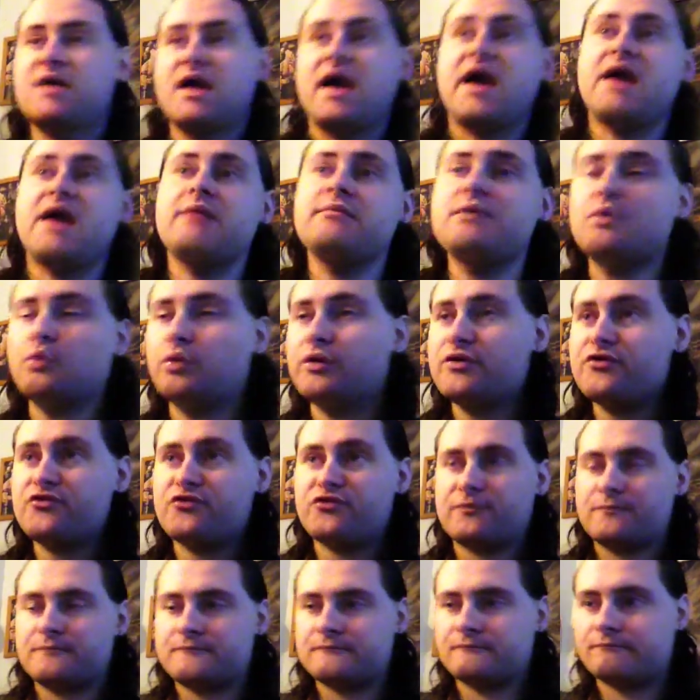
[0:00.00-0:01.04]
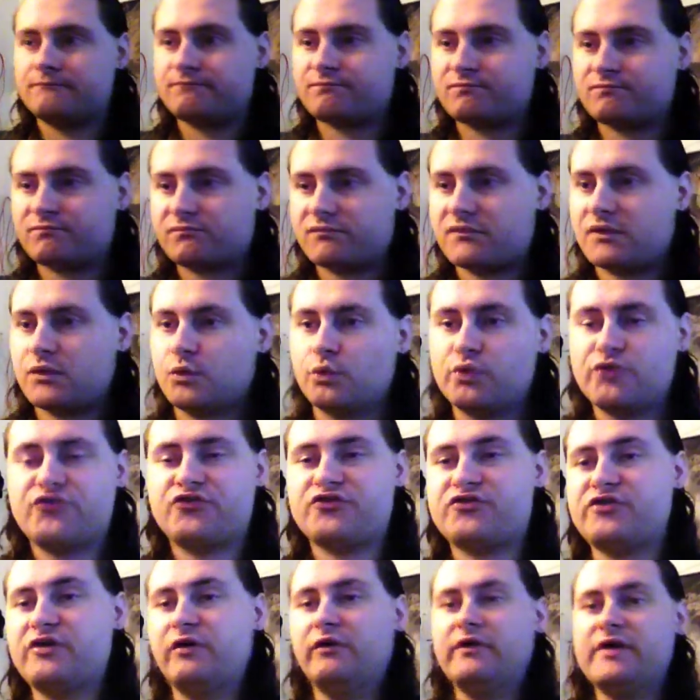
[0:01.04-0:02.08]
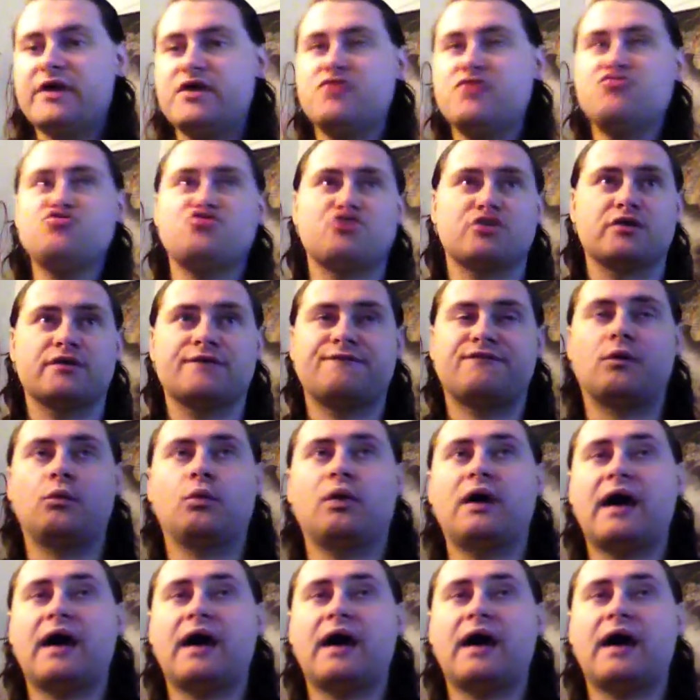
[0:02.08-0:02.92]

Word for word: Heyman was was still injured from